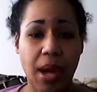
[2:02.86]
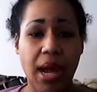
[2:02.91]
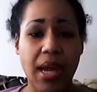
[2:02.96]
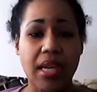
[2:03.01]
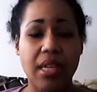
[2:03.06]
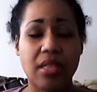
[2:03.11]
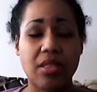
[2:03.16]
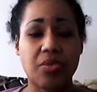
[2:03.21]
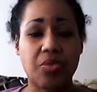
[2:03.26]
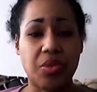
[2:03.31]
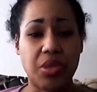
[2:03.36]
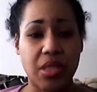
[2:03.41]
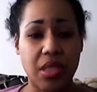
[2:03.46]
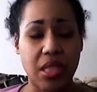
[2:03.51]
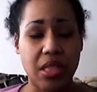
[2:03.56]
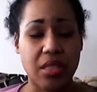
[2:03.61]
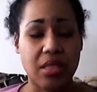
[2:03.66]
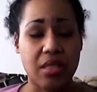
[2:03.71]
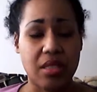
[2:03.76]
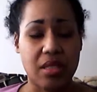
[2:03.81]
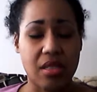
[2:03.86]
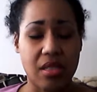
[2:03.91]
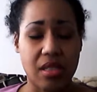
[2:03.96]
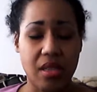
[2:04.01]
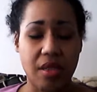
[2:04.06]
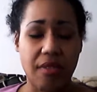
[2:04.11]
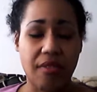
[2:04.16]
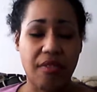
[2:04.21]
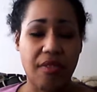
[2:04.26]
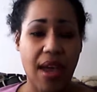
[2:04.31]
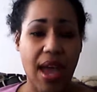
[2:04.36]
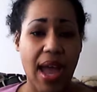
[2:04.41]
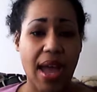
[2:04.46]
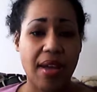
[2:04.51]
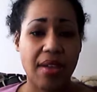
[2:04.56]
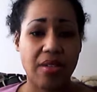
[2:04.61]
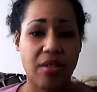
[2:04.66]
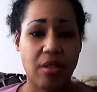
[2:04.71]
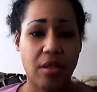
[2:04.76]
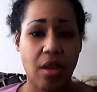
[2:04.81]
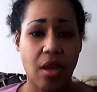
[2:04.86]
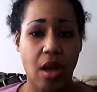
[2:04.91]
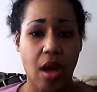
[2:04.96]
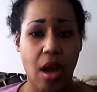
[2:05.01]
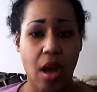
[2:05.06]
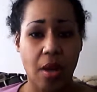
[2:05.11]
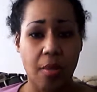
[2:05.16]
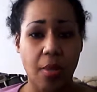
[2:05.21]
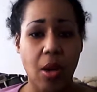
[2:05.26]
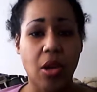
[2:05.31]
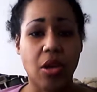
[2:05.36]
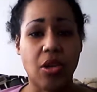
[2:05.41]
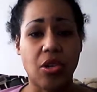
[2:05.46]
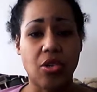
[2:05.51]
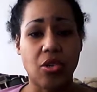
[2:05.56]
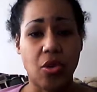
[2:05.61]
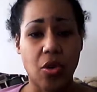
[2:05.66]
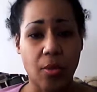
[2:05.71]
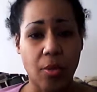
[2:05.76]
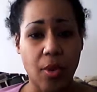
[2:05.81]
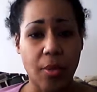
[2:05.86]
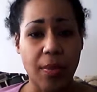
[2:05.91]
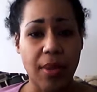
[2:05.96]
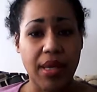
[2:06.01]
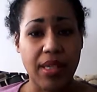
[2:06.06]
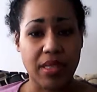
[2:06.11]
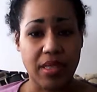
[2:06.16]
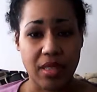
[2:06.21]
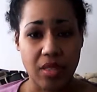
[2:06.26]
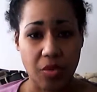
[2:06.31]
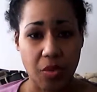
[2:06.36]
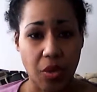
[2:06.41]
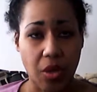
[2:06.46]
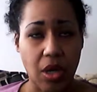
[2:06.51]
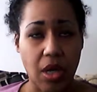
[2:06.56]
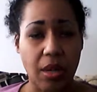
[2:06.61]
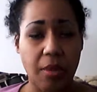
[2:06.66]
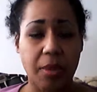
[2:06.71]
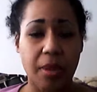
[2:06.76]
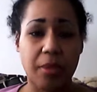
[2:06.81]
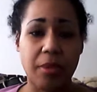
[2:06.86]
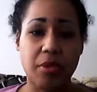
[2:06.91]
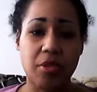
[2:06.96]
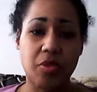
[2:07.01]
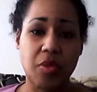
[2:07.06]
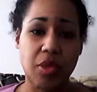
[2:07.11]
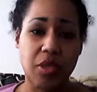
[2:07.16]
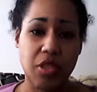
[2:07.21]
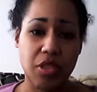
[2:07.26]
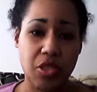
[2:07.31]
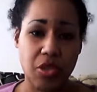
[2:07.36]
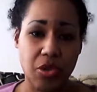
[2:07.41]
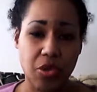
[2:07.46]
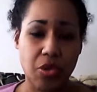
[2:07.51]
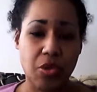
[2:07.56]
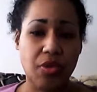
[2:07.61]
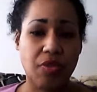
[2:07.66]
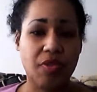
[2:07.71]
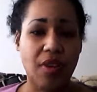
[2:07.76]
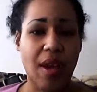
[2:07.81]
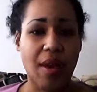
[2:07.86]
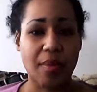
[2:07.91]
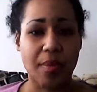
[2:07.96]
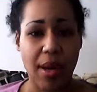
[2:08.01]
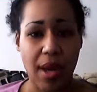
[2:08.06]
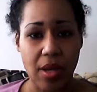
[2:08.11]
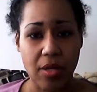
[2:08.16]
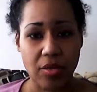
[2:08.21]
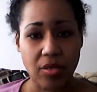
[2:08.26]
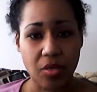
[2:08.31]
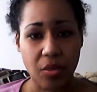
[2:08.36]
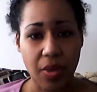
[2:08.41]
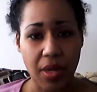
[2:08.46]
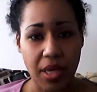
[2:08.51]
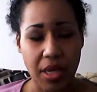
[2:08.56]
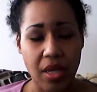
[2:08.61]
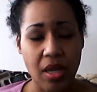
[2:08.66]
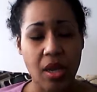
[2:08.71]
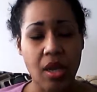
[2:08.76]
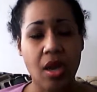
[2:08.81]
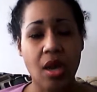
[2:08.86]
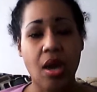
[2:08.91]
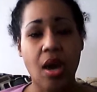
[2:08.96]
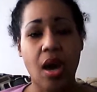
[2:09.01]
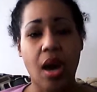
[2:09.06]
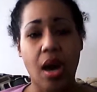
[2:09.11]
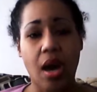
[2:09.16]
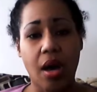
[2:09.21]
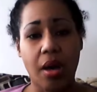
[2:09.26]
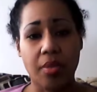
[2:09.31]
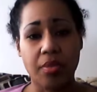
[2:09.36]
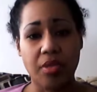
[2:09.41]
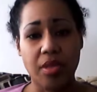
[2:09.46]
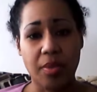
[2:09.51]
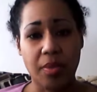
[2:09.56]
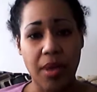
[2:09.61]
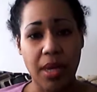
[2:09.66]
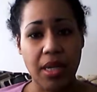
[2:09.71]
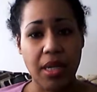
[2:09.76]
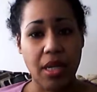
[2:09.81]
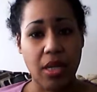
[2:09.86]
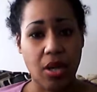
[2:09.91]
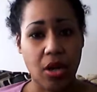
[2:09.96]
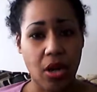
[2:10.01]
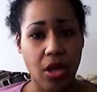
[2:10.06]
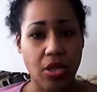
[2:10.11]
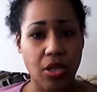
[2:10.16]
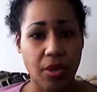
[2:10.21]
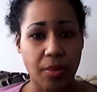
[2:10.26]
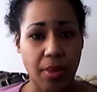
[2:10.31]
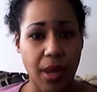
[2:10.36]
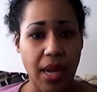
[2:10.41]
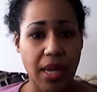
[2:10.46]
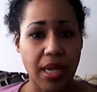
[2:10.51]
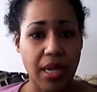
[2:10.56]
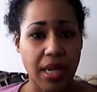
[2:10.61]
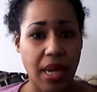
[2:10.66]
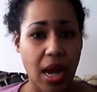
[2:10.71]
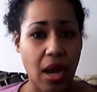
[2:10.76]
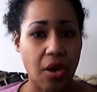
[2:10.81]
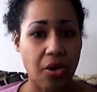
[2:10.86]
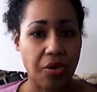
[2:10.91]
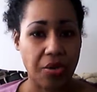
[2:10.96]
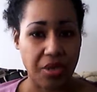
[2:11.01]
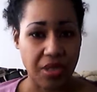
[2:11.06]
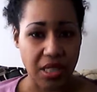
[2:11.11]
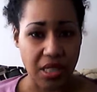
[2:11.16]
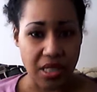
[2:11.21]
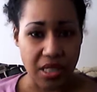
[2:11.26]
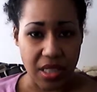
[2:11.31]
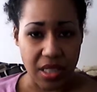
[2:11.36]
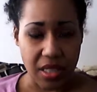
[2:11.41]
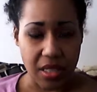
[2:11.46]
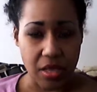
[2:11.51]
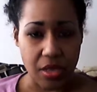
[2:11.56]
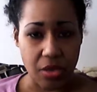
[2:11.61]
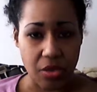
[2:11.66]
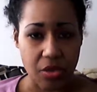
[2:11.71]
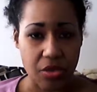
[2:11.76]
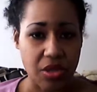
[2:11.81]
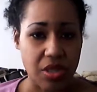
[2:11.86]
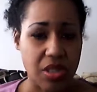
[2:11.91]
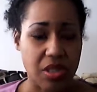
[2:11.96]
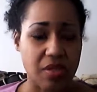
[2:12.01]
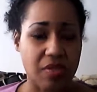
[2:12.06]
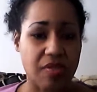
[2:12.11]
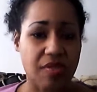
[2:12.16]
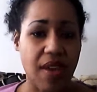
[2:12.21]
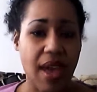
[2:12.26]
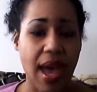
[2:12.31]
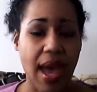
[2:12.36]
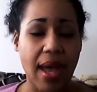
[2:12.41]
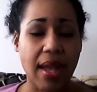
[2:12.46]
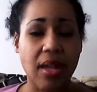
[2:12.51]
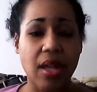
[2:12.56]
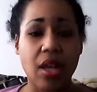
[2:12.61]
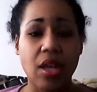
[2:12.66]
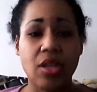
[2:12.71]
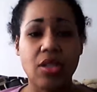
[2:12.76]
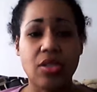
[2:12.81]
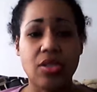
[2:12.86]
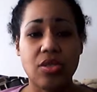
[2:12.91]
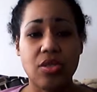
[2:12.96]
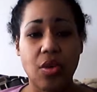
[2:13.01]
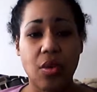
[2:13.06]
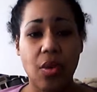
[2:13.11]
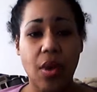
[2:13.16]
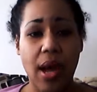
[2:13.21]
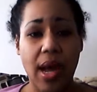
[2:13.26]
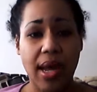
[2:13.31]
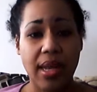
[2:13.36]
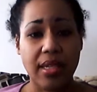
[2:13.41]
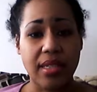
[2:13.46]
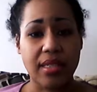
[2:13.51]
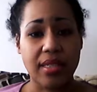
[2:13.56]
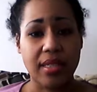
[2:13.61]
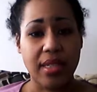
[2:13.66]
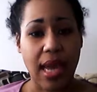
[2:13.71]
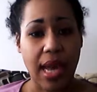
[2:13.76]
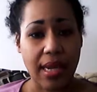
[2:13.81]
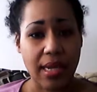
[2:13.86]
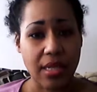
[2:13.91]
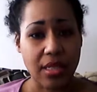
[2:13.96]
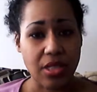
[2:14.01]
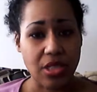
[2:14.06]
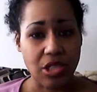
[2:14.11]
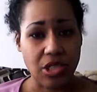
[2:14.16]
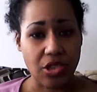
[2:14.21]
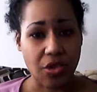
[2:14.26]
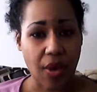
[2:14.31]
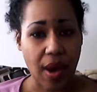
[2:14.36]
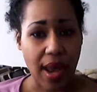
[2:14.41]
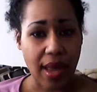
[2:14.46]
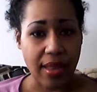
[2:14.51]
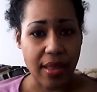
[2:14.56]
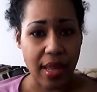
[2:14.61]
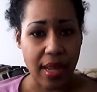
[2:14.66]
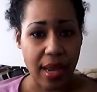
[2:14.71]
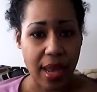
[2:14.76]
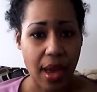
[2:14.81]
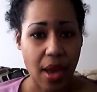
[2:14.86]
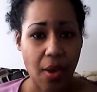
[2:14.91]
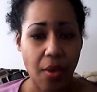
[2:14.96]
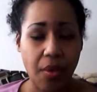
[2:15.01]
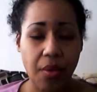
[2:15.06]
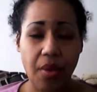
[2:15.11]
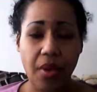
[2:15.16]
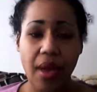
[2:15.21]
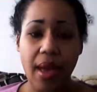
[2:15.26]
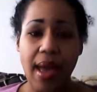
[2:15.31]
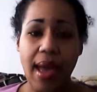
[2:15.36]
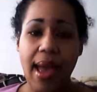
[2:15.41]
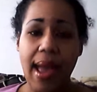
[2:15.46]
bodies release the fat on a normal basis, where it can be between 2 to 5 pounds a week, depending on your body and how it releases and uses the fat. So I decided to try that out